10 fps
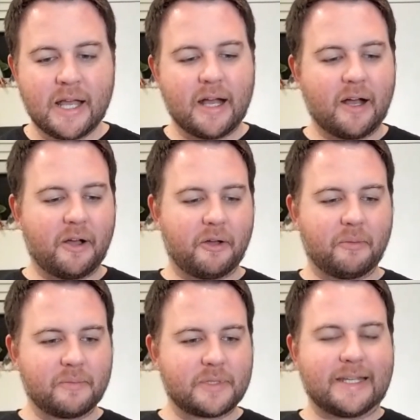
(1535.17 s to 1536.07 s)

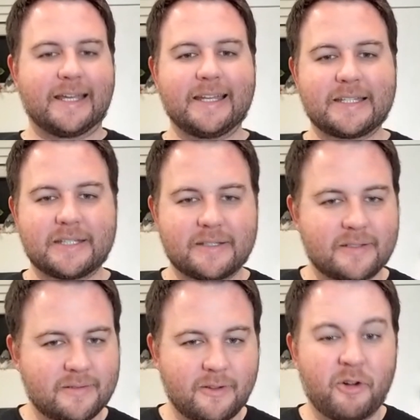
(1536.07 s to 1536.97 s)
um tonight's
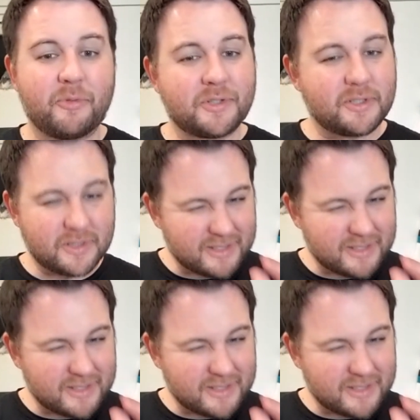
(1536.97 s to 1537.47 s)
almost